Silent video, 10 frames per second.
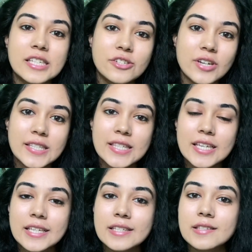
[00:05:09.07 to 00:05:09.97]

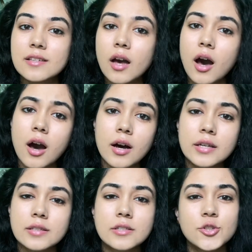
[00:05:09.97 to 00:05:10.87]
dresses,
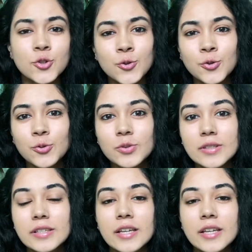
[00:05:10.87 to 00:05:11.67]
cars, shoes,